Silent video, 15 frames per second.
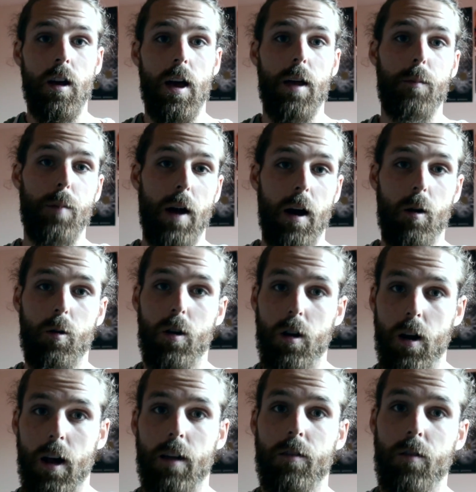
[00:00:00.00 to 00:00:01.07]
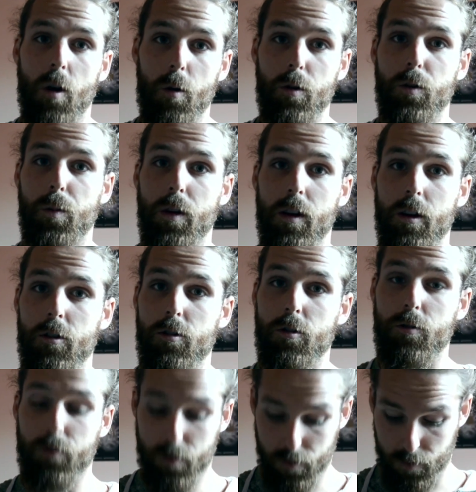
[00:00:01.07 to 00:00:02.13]
And power has always been an
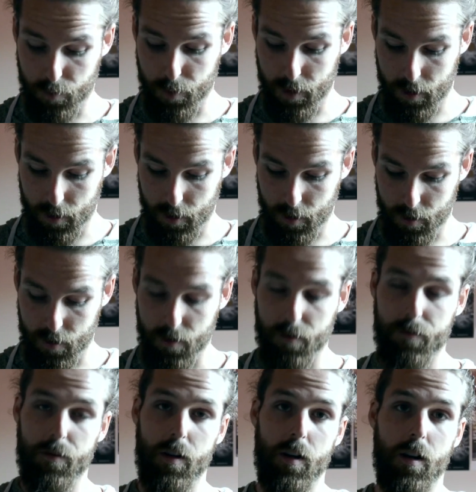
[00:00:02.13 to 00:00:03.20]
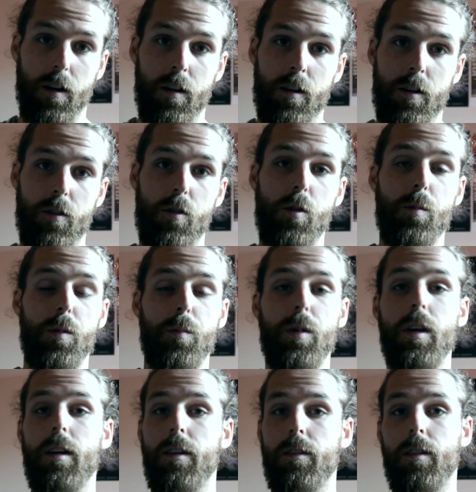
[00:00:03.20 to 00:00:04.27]
issue since the beginning of human
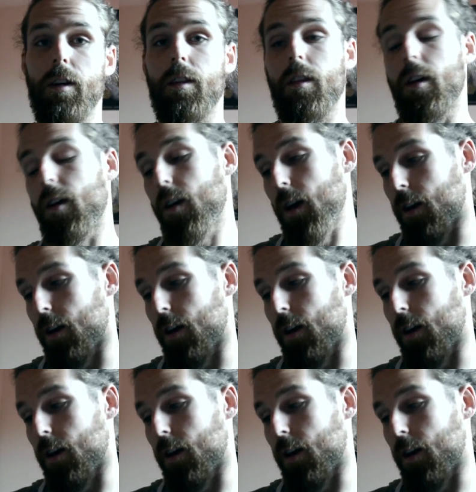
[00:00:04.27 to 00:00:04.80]
beings, I think,